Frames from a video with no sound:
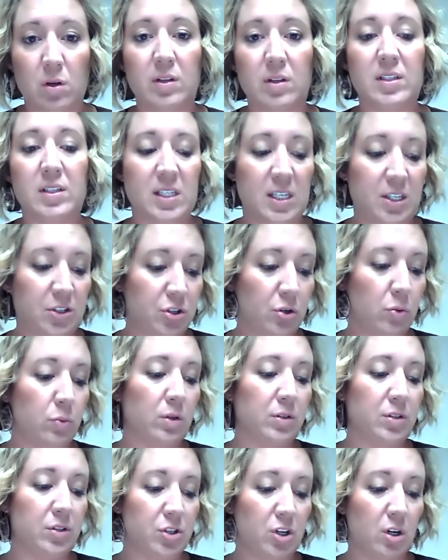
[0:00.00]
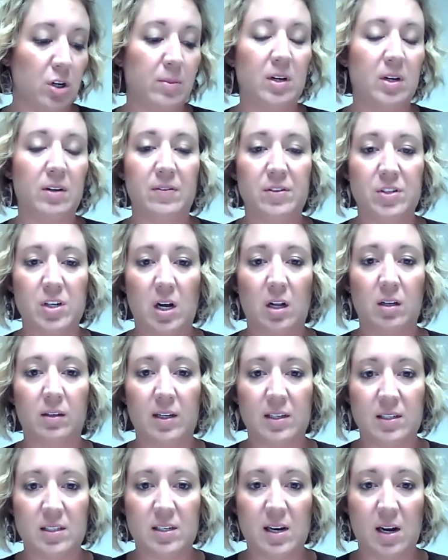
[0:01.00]
The teacher will determine if a child
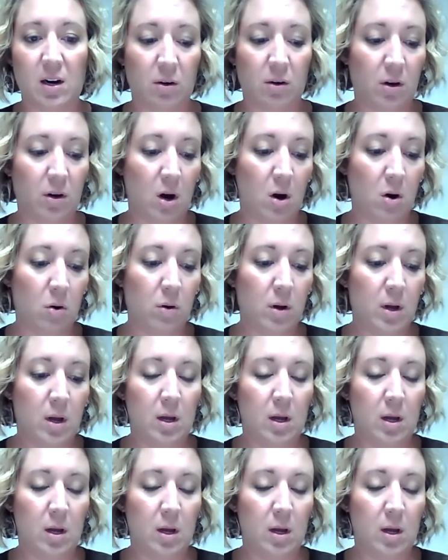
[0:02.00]
can stay or go.